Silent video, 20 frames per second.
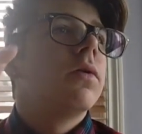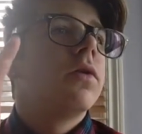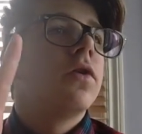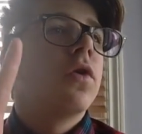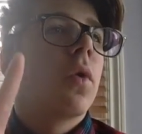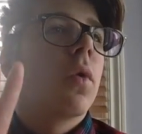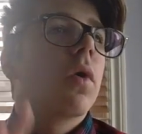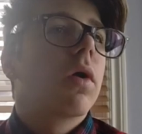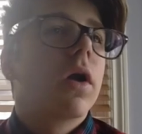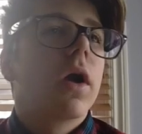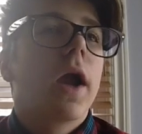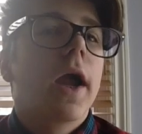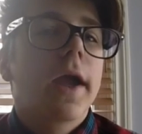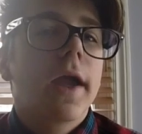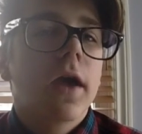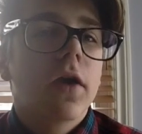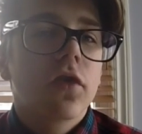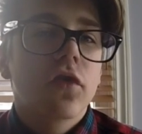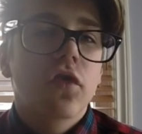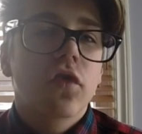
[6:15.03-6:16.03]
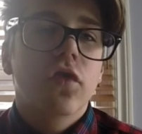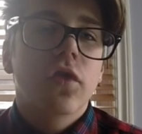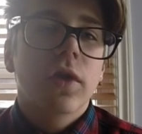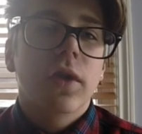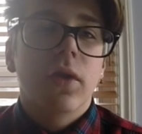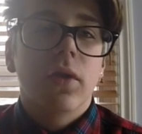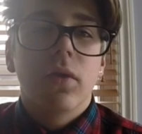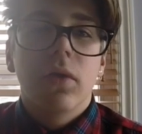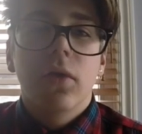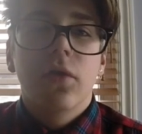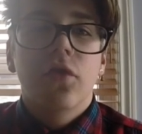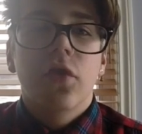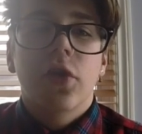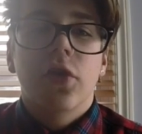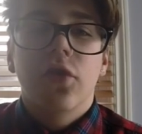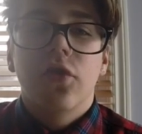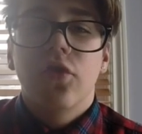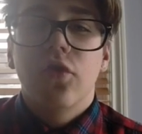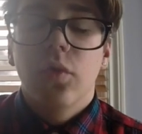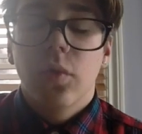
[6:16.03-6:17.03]
door. I guess it's like it looks like
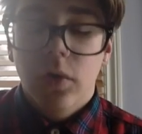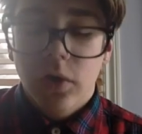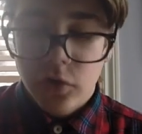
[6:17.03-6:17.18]
a sewer